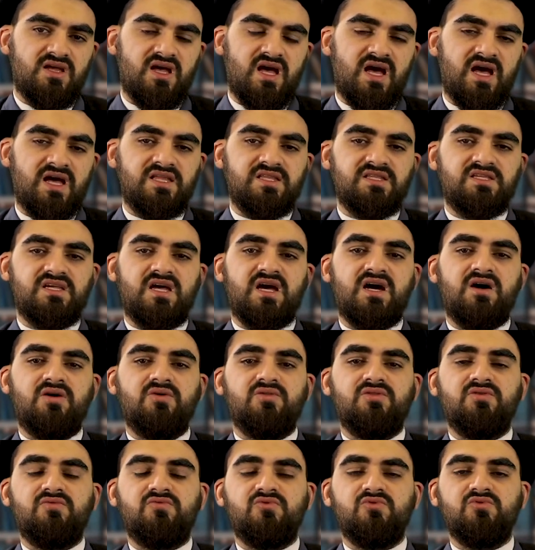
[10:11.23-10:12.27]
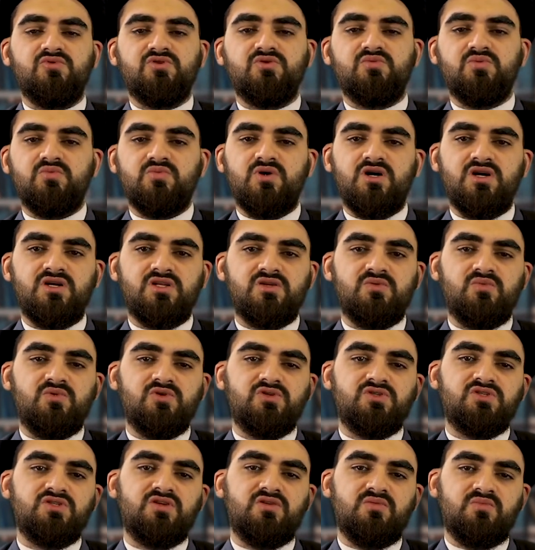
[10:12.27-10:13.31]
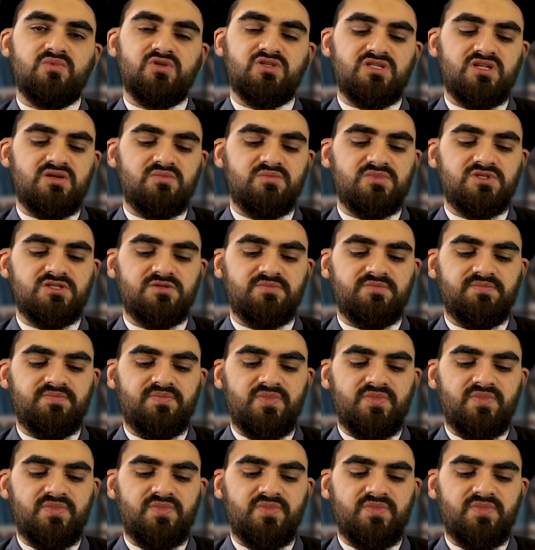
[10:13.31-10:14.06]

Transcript: and how the rules would work towards non-Muslims,